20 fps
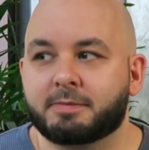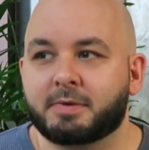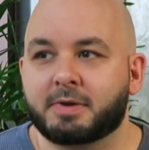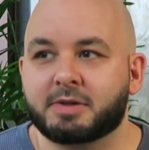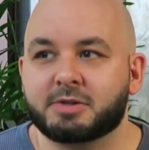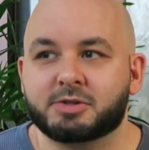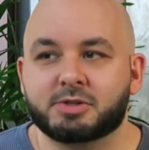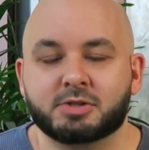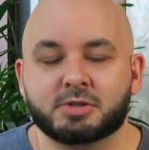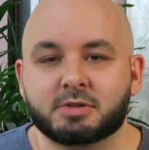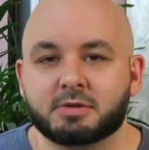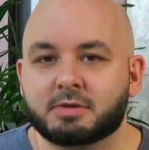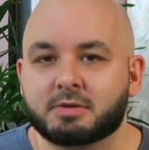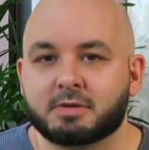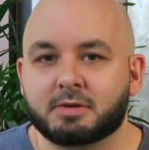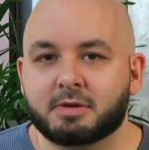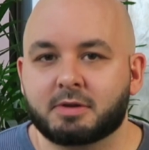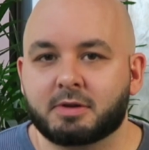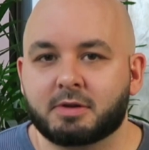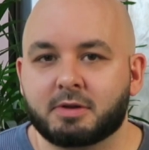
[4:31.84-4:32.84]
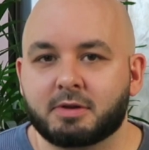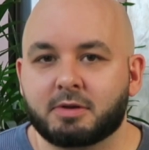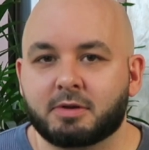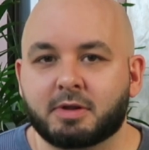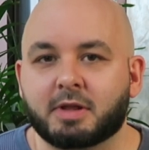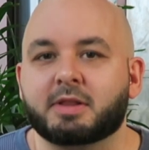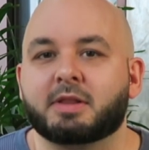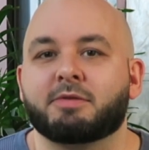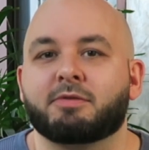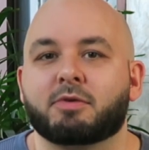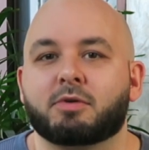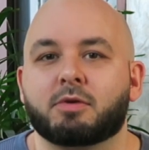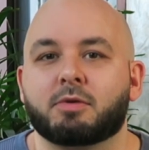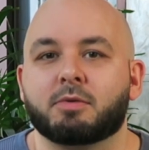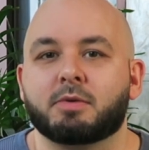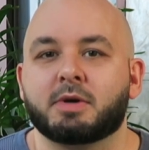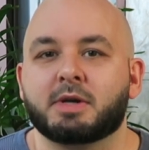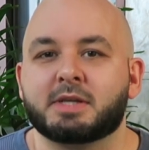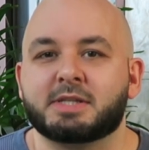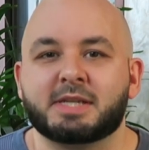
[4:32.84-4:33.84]
It's not that
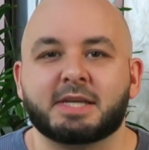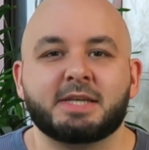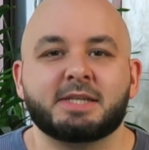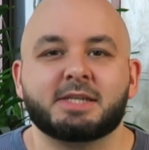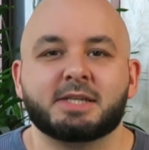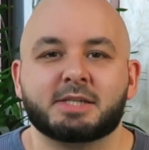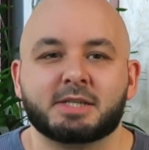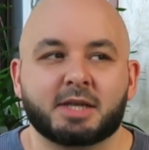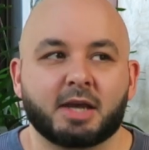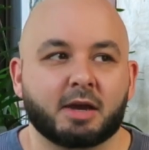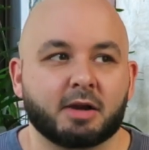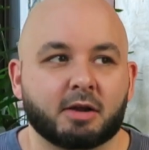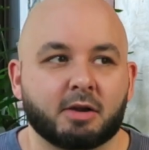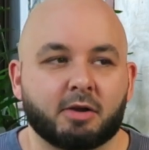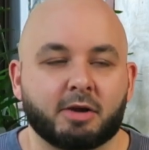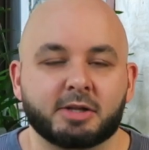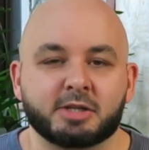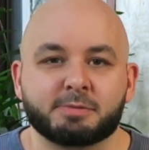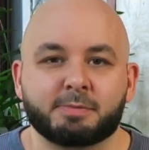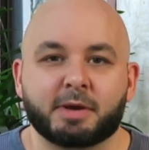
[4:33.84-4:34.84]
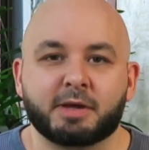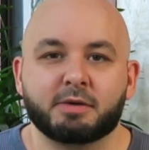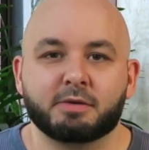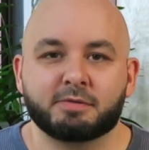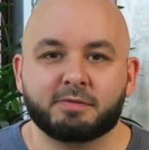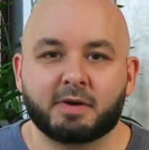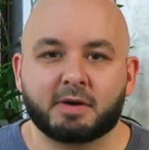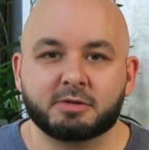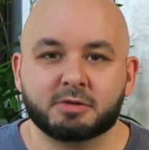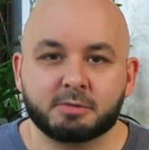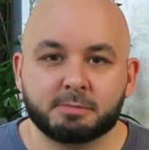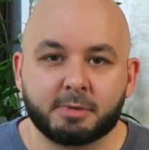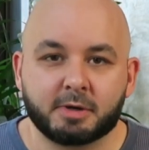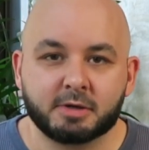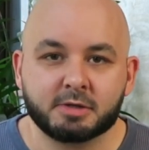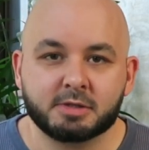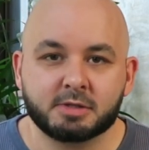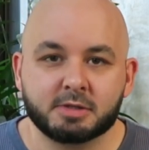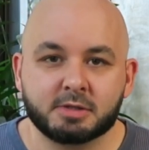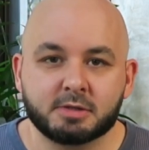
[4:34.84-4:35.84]
difficult. It's easy to get a client to pay you $1,000,
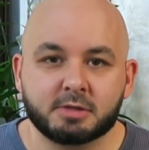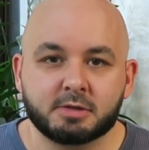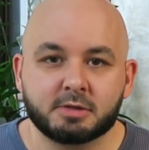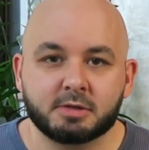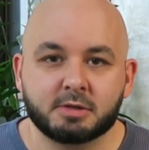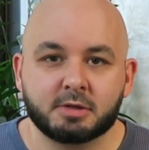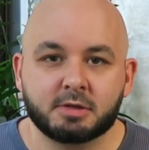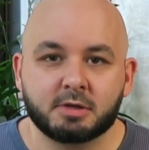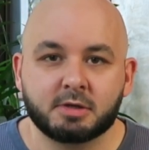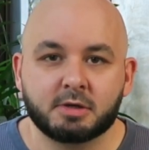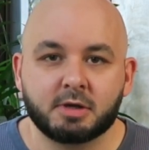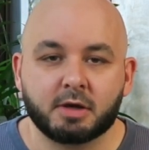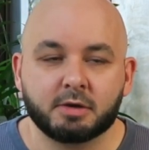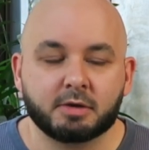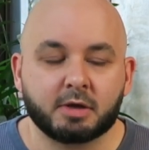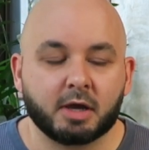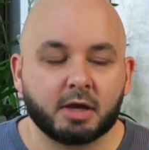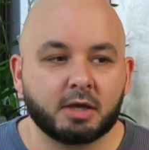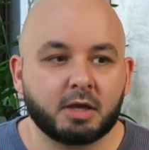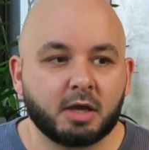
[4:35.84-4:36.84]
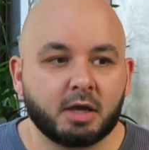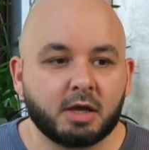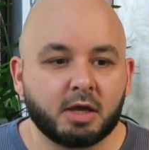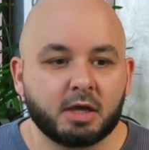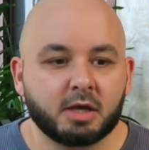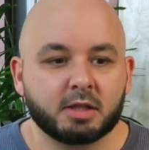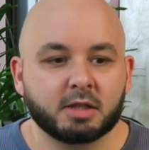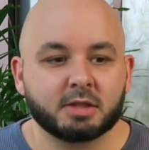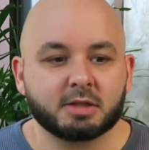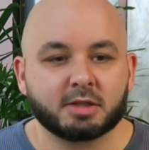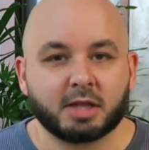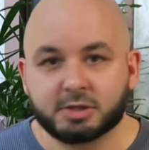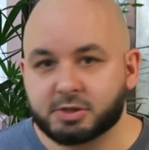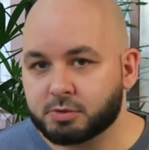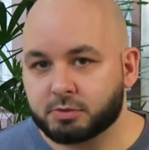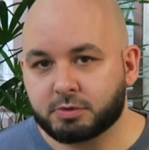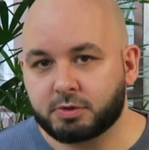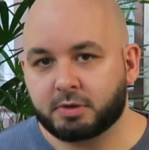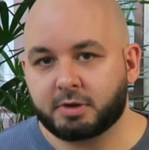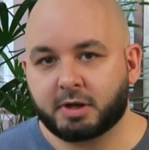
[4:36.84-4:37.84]
okay? That's
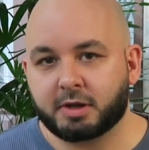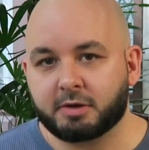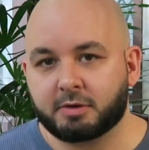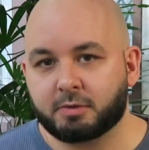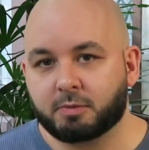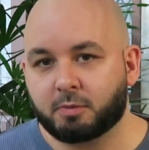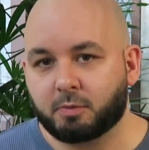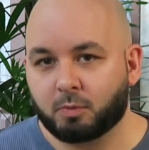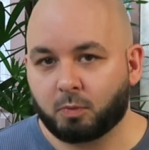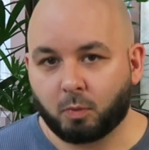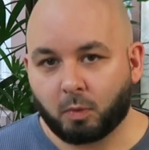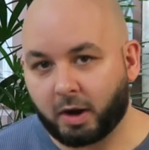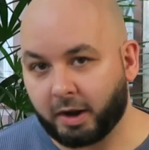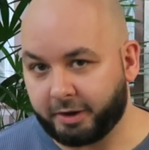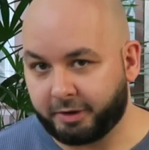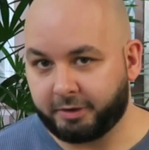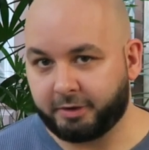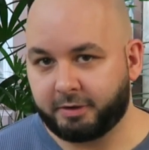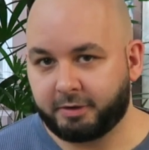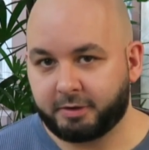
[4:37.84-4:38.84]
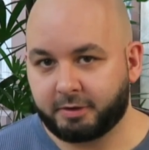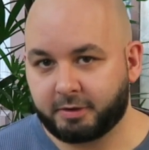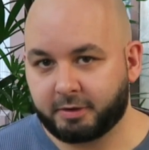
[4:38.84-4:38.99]
all you need, one.